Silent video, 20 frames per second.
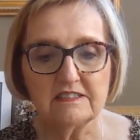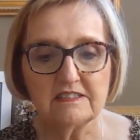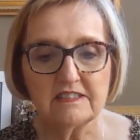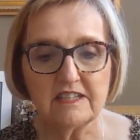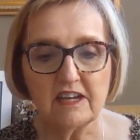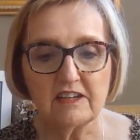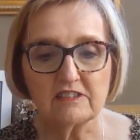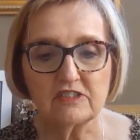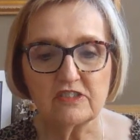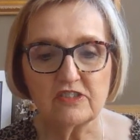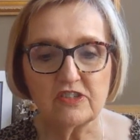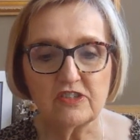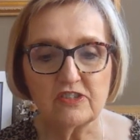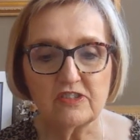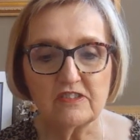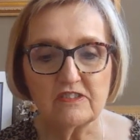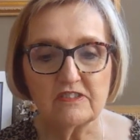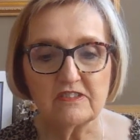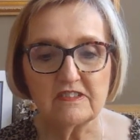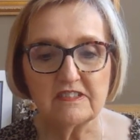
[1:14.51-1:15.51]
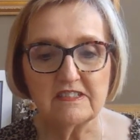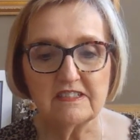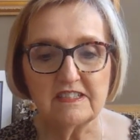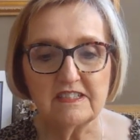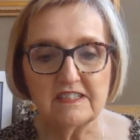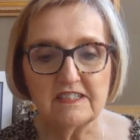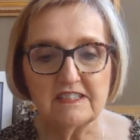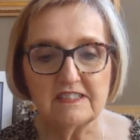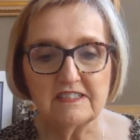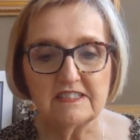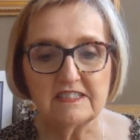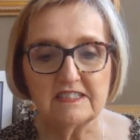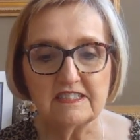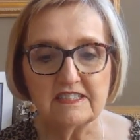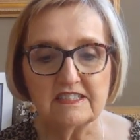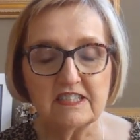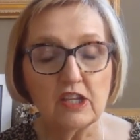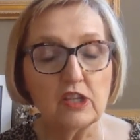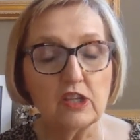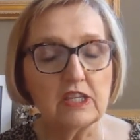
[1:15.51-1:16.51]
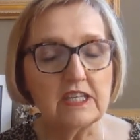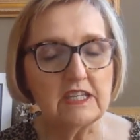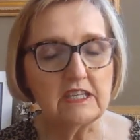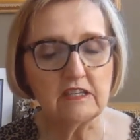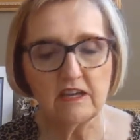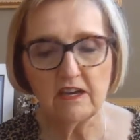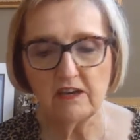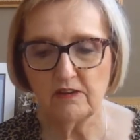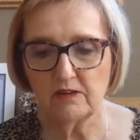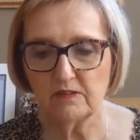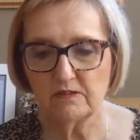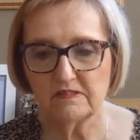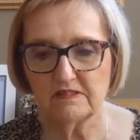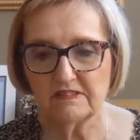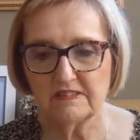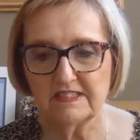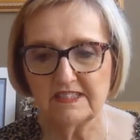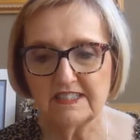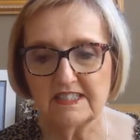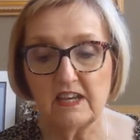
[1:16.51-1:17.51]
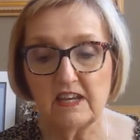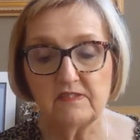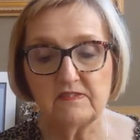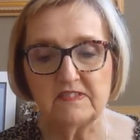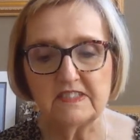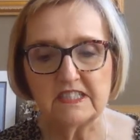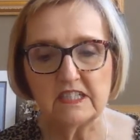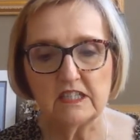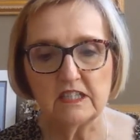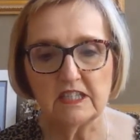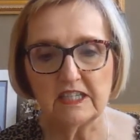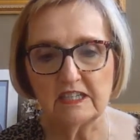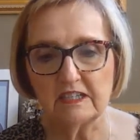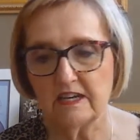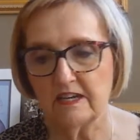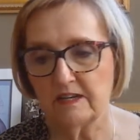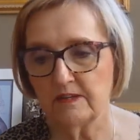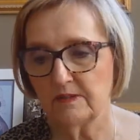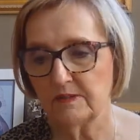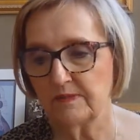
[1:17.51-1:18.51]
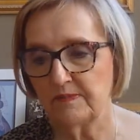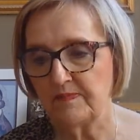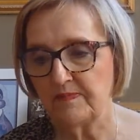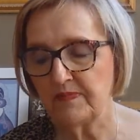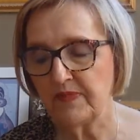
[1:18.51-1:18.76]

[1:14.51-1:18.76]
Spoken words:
Dr. Zelenko, Zev Zelenko.